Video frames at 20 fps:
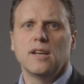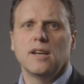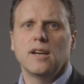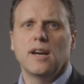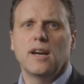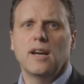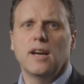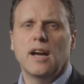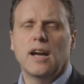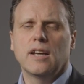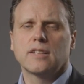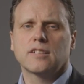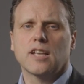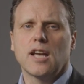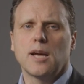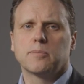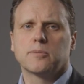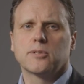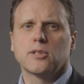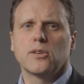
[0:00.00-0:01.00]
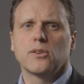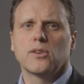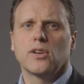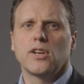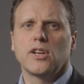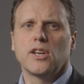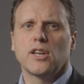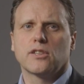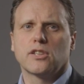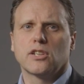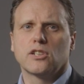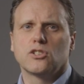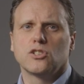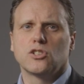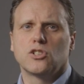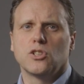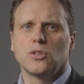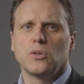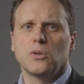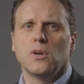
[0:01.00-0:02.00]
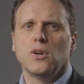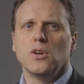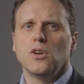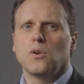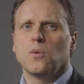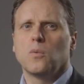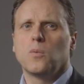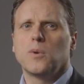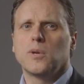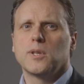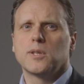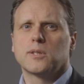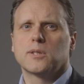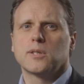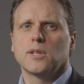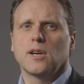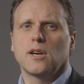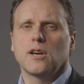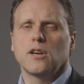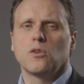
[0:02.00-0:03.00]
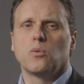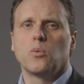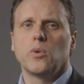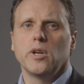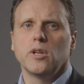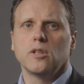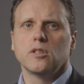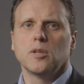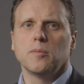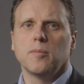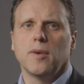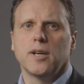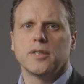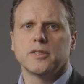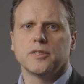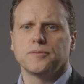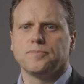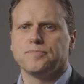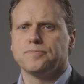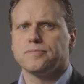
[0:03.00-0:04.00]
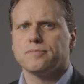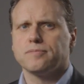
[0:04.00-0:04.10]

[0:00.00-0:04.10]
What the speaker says: has absolutely nothing to do with a real demand.